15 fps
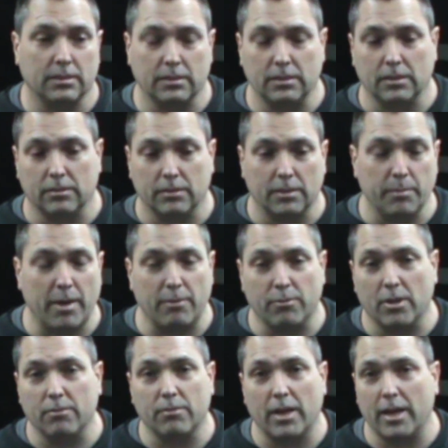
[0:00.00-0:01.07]
You know, it may
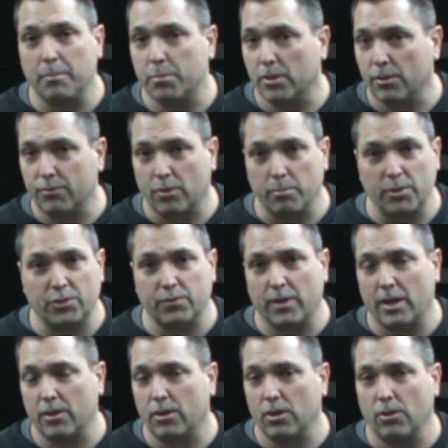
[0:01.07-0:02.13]
run right, but it'll throw
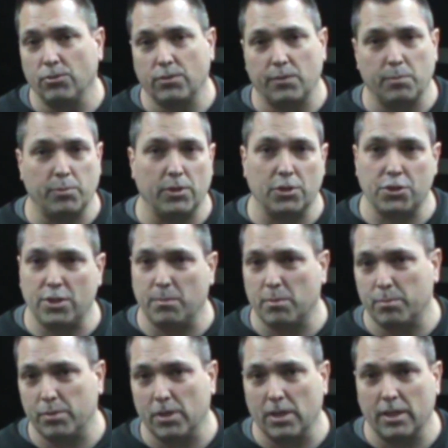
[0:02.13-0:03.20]
misfire codes if you put a cheaper
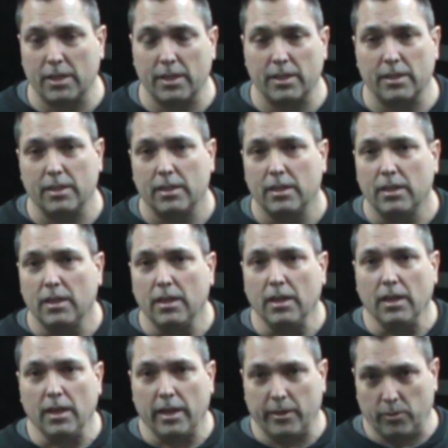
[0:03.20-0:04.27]
plug in
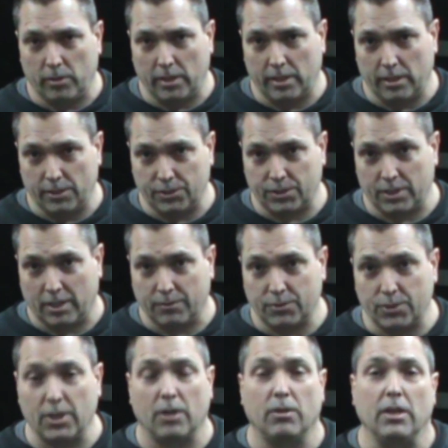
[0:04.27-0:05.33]
and all that other stuff.
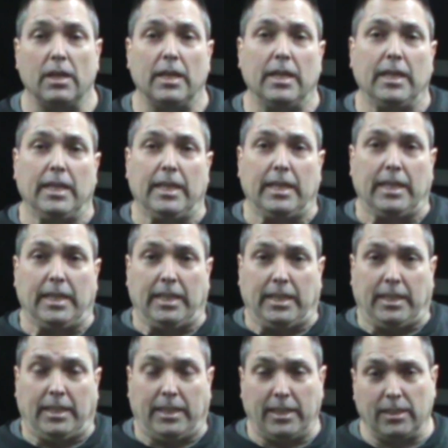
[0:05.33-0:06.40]
So
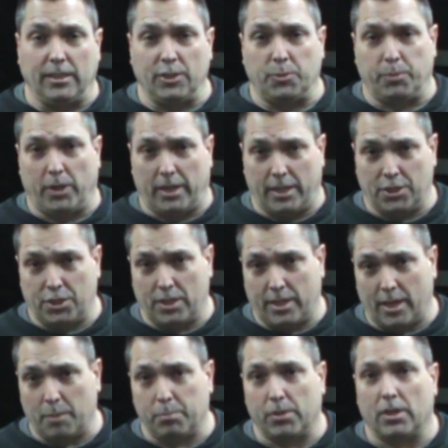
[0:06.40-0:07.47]
he at least put an
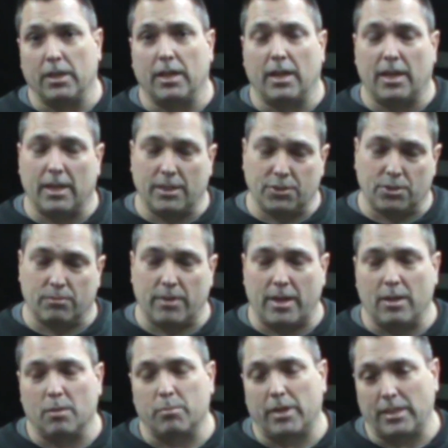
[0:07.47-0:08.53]
NGK plug in. It is the right
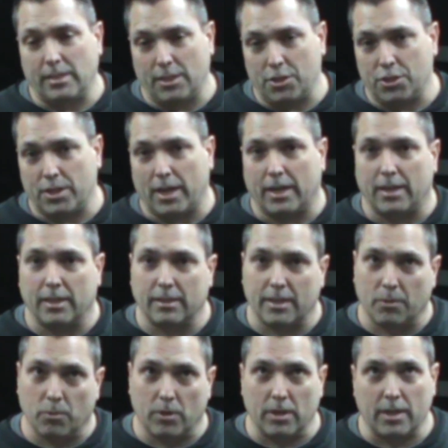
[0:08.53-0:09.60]
number. I did check it.
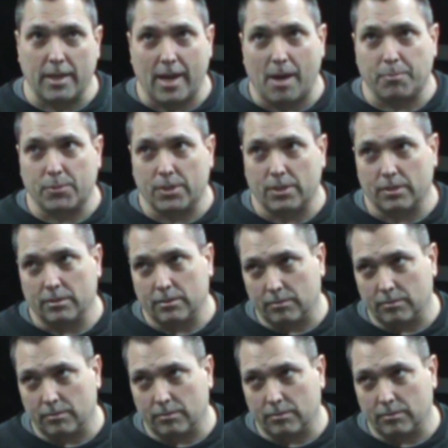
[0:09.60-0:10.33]
They weren't gapped.